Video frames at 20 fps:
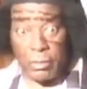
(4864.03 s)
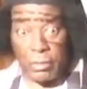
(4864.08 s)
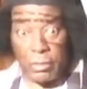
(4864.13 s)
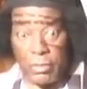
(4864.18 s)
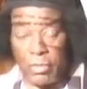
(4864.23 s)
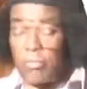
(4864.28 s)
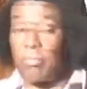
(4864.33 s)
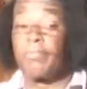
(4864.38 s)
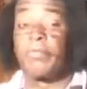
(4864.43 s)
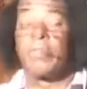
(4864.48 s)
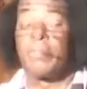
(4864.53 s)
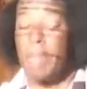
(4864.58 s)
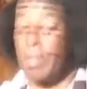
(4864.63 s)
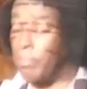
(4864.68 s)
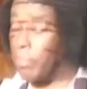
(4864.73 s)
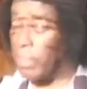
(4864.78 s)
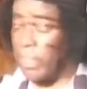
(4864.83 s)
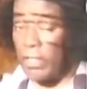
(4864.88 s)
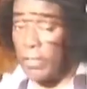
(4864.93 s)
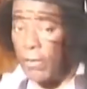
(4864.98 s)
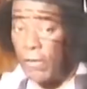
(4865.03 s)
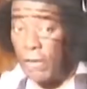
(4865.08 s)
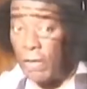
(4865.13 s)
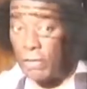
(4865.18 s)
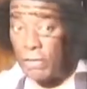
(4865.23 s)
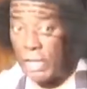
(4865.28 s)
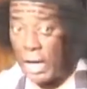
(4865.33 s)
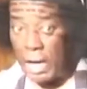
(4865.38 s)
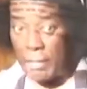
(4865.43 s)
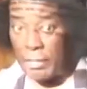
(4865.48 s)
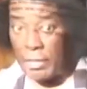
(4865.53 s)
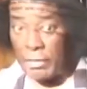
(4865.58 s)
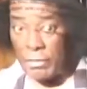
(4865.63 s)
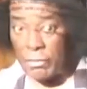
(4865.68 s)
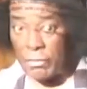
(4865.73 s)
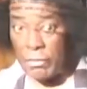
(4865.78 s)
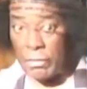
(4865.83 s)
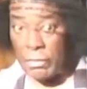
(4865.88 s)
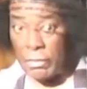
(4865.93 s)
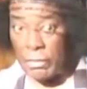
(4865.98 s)
Because remember, they're all
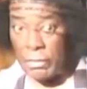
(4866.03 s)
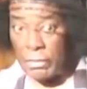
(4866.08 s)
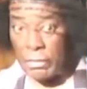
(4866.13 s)
Kabbalists.